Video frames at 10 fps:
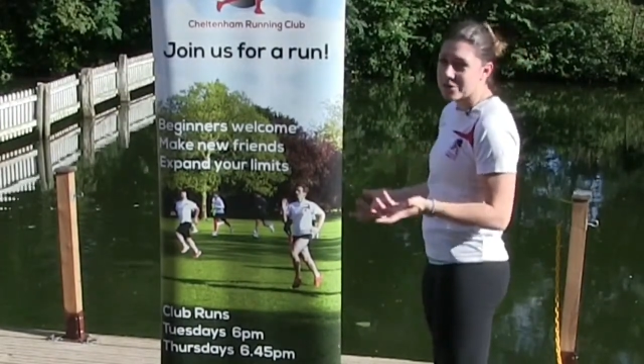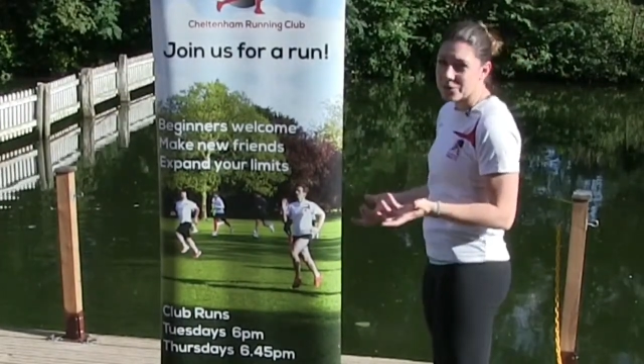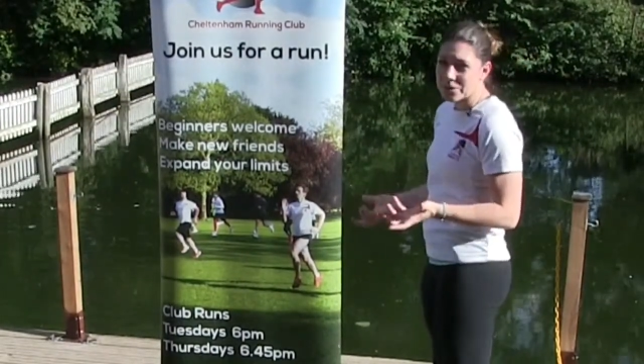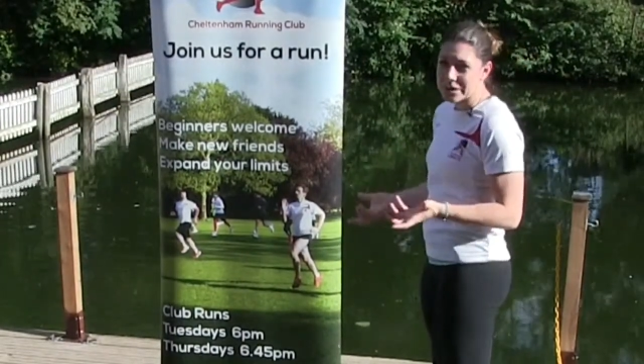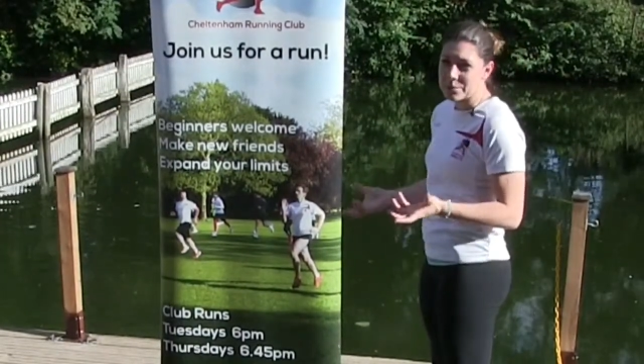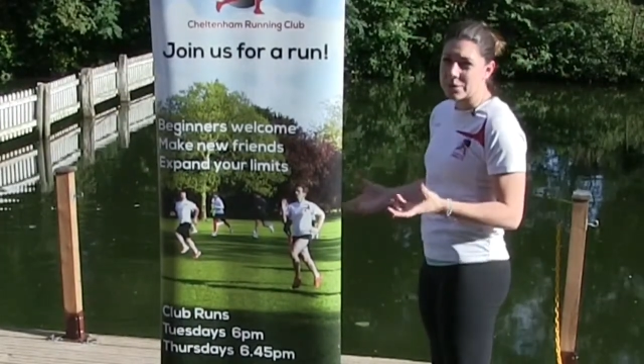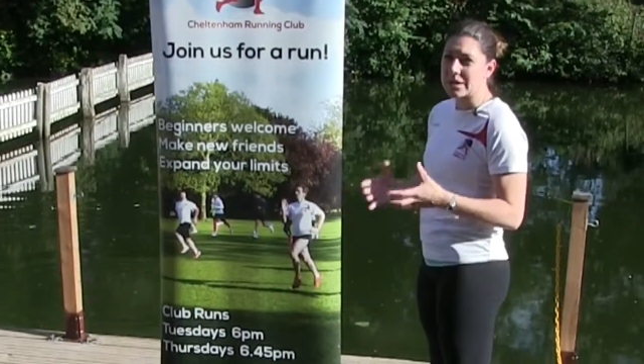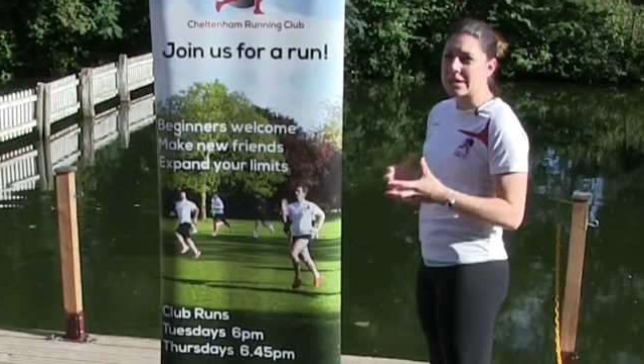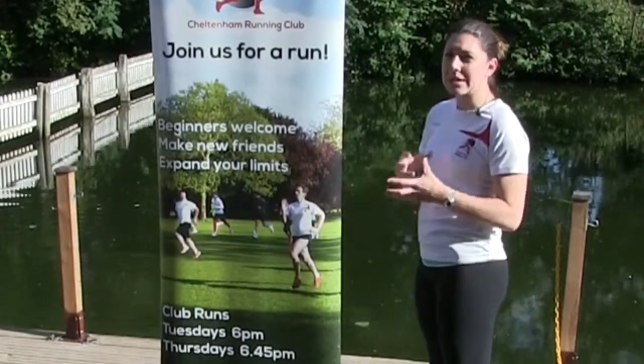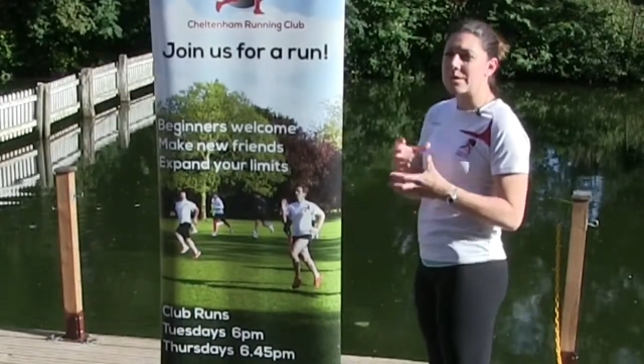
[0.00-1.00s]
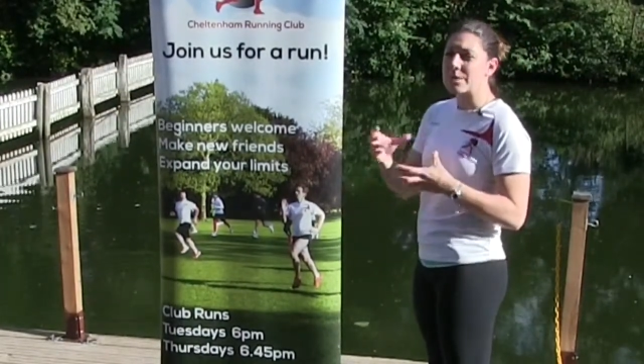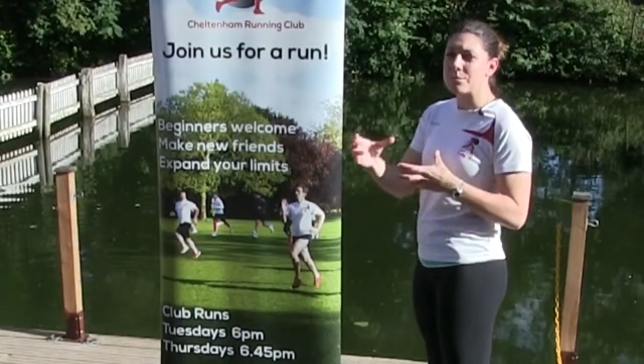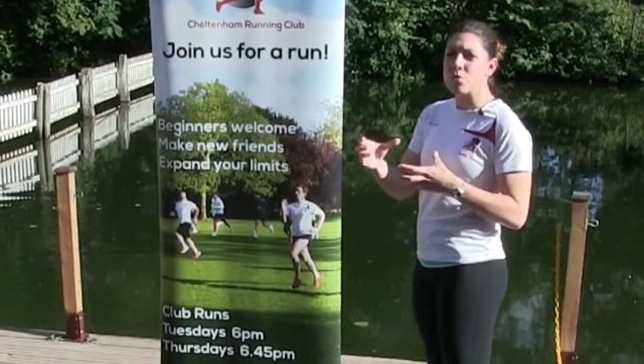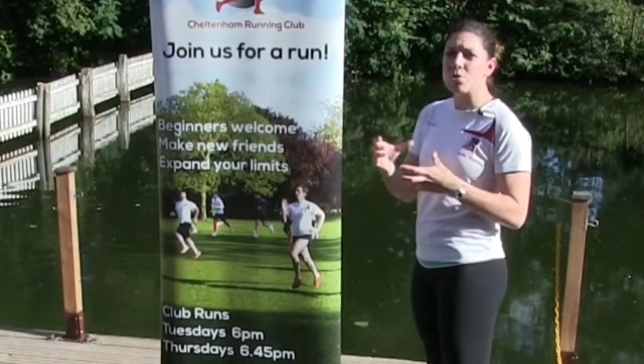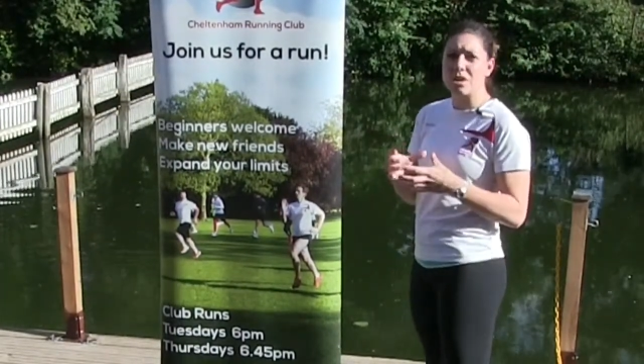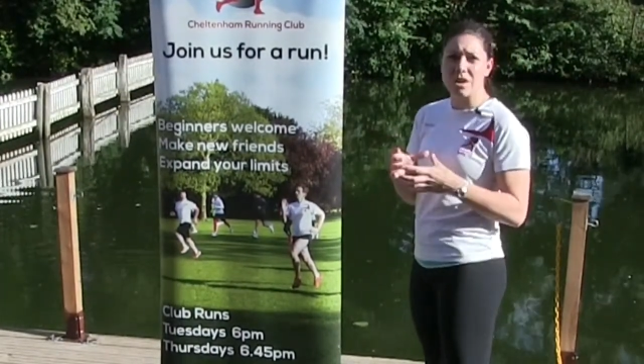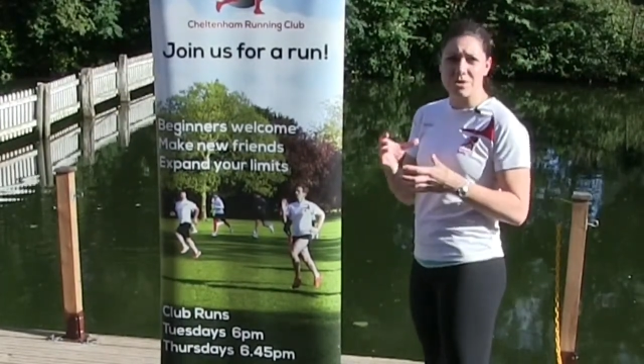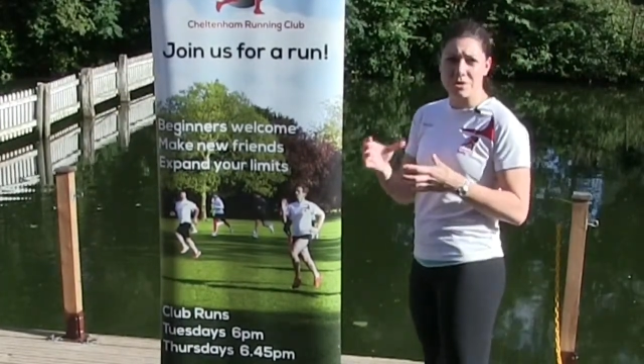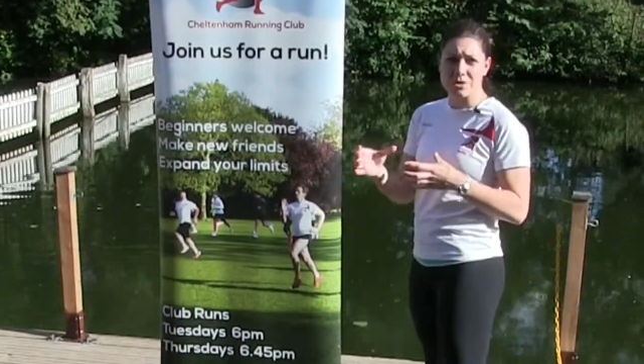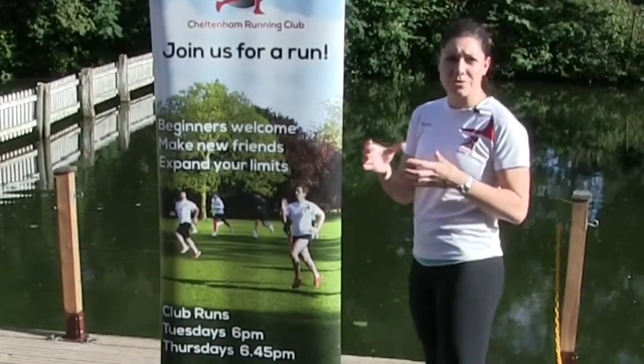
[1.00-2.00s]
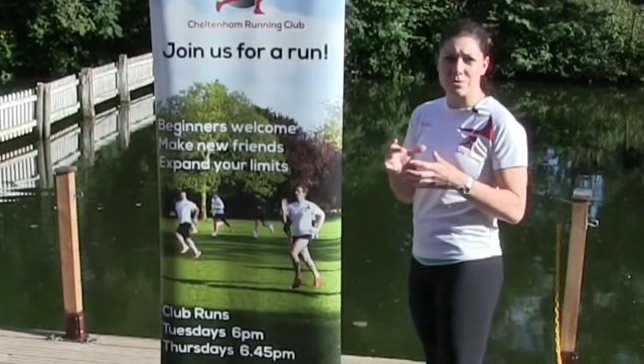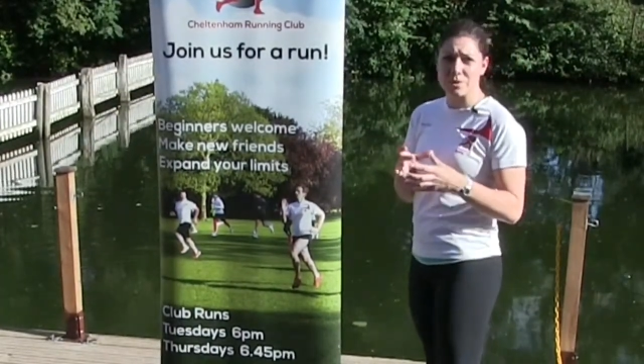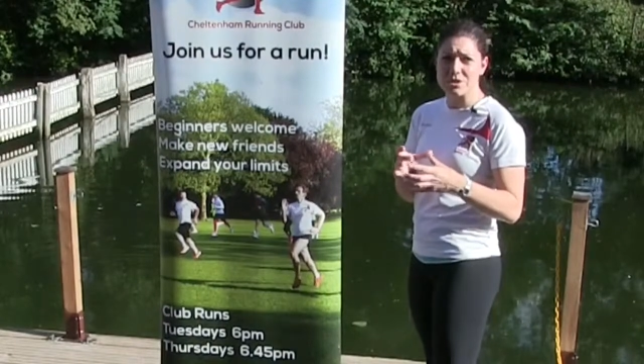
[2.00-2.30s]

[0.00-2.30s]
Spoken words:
you've already put a little bit more load through